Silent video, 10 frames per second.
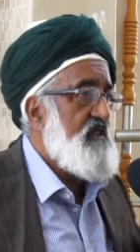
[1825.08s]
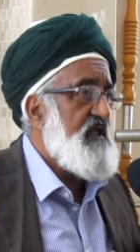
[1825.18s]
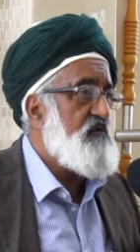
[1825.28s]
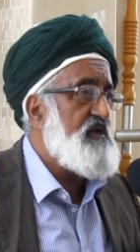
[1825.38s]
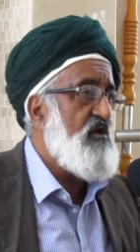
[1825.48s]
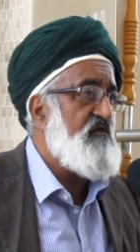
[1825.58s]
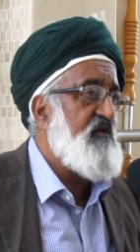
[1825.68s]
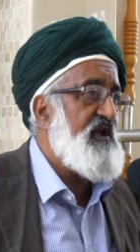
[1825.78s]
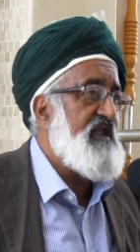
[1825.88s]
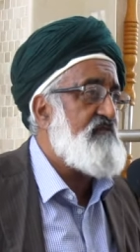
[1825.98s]
that we don't
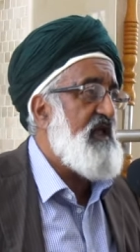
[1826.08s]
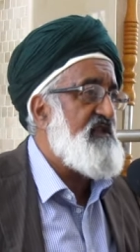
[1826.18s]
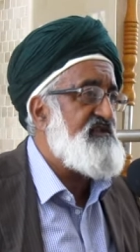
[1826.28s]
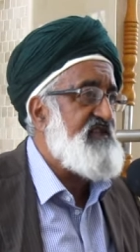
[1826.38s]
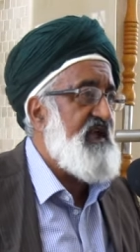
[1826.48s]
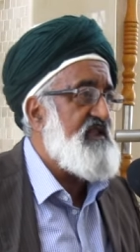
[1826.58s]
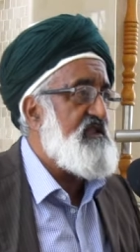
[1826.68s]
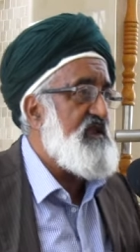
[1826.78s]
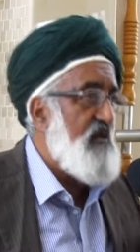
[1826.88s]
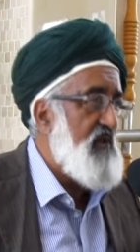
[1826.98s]
forget Palestine,
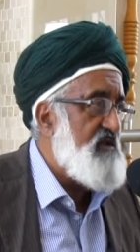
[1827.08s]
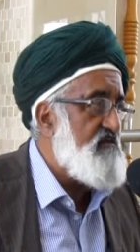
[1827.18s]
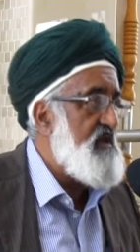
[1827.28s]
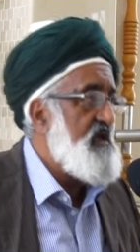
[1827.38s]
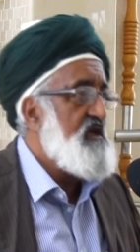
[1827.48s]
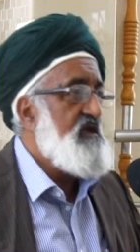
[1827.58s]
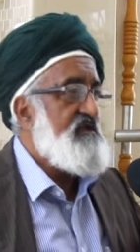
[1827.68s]
Yemen,